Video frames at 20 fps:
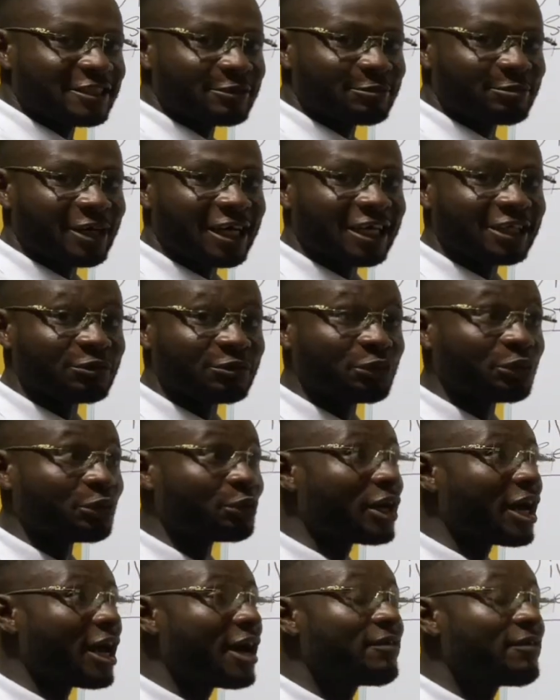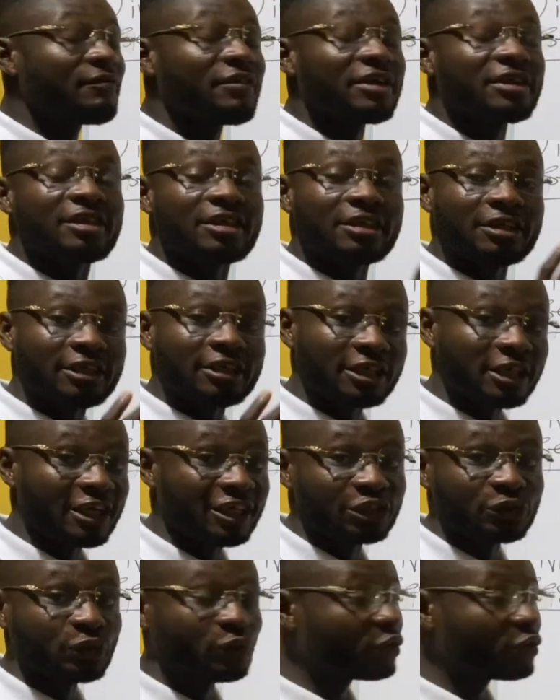in mind. Everything here
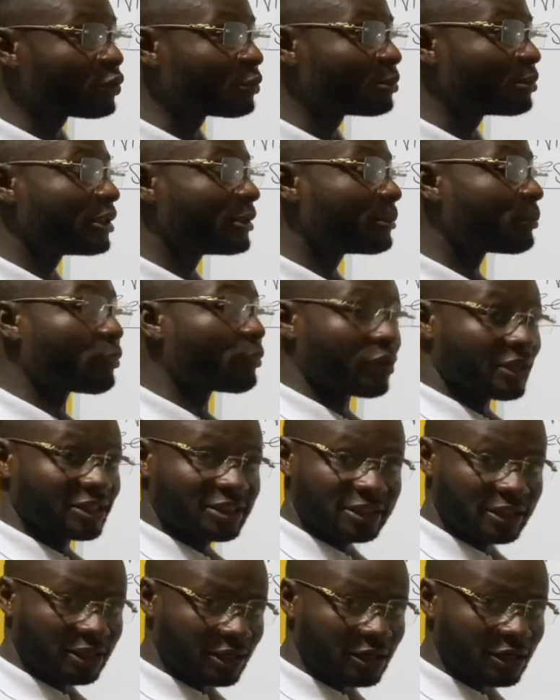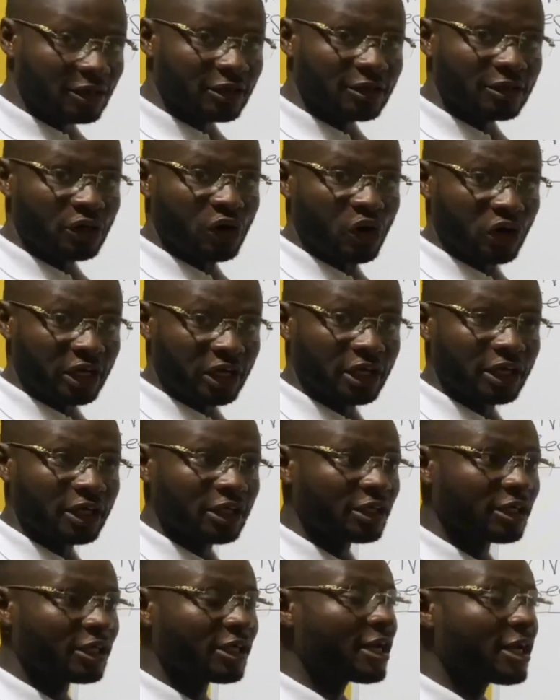is going to be practical, okay?
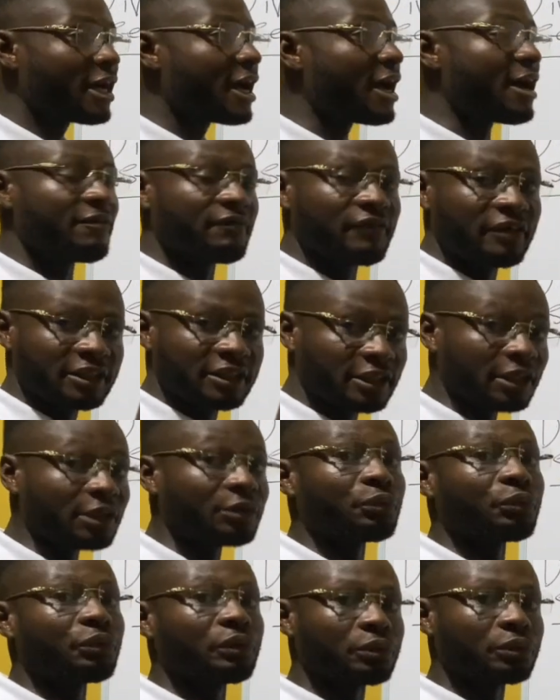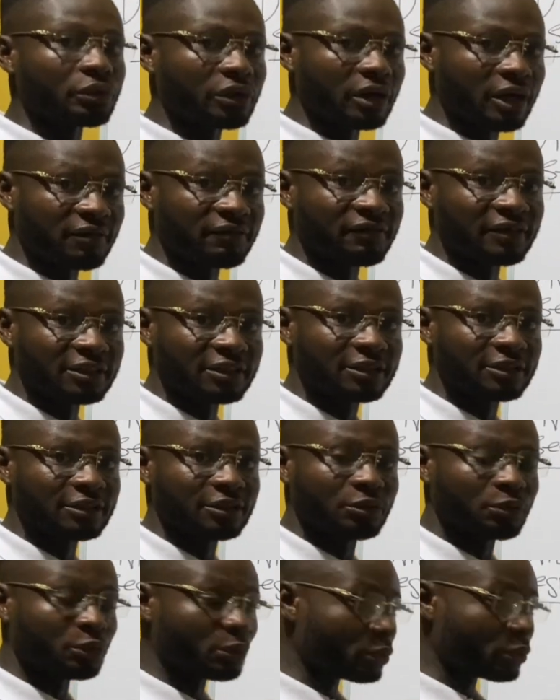Everything, we will graph it.
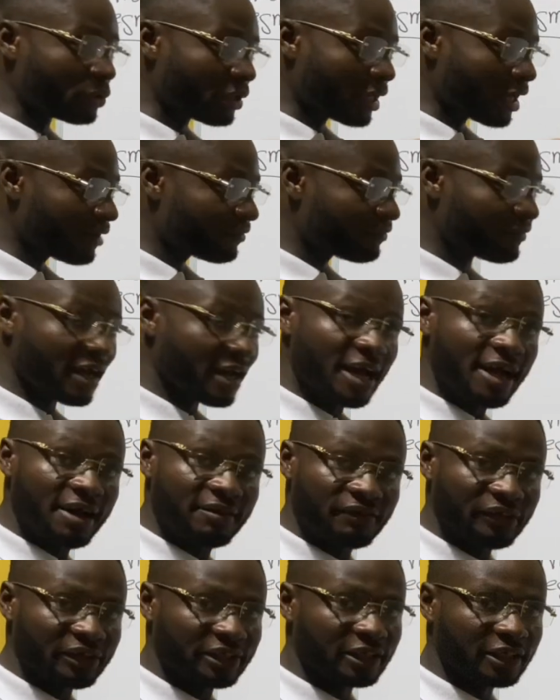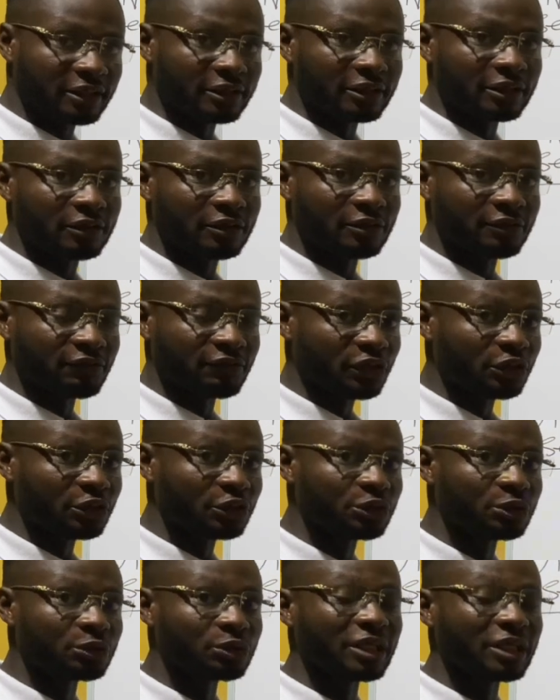We will graph everything for you
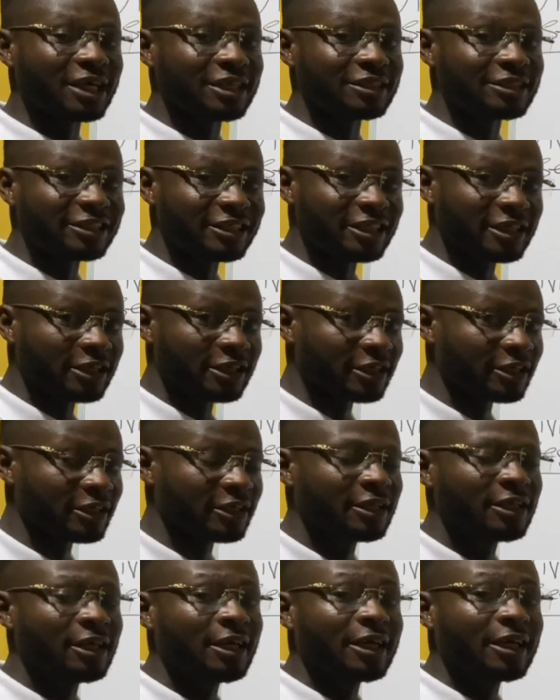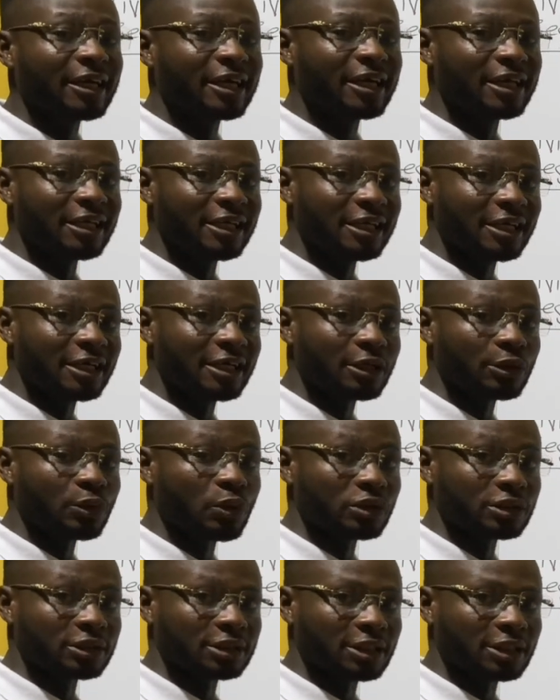to get the clear
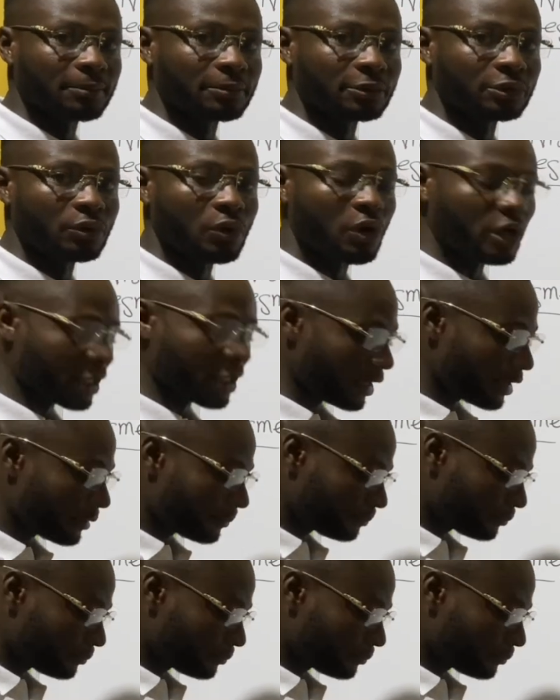concept, okay?